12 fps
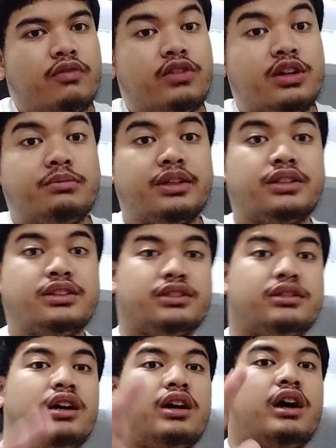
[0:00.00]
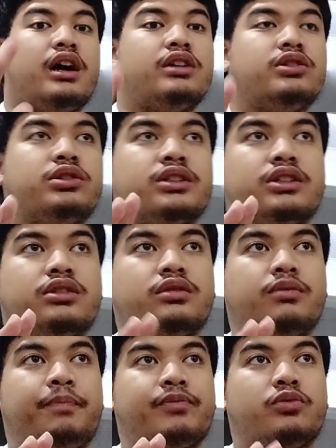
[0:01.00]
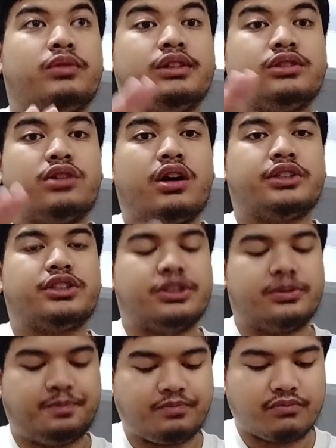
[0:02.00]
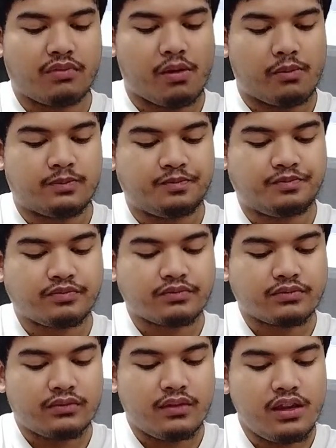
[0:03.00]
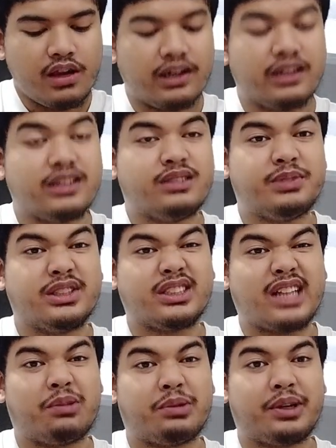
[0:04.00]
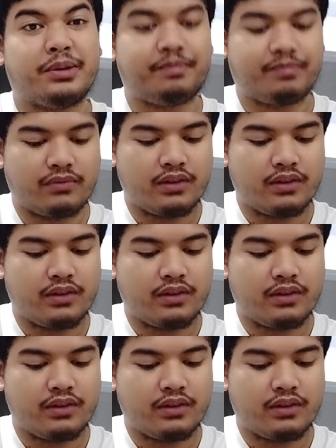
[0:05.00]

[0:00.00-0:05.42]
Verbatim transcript: Firm because uh, I cooked it with a sauce and it's pretty sour.